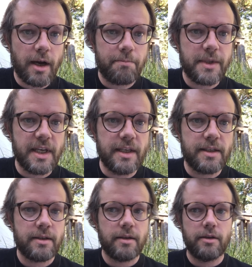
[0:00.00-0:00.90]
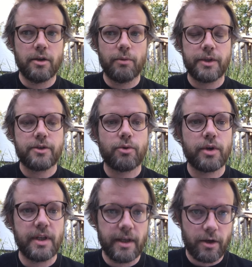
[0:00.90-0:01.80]
update, what's
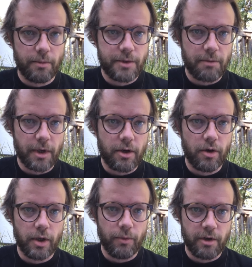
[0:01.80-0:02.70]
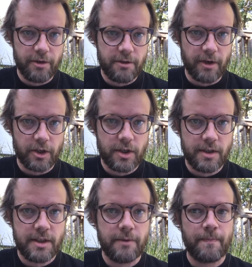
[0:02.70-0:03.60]
stored in that object by calling one of its
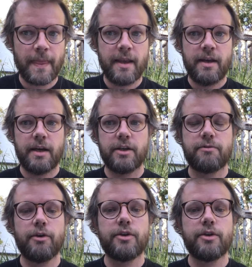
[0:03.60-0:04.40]
functions. And it's very